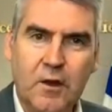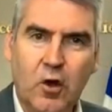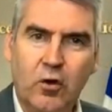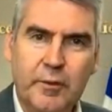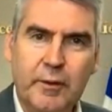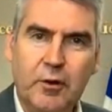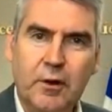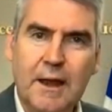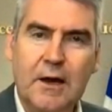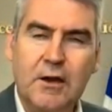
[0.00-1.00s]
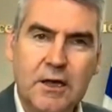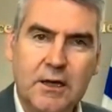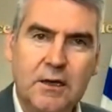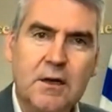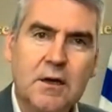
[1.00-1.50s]
The only people allowed
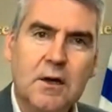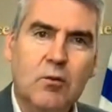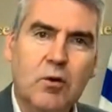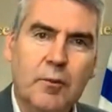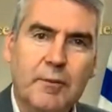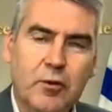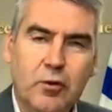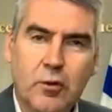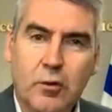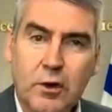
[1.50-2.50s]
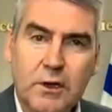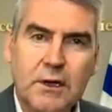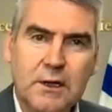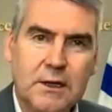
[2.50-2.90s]
in were people who were working in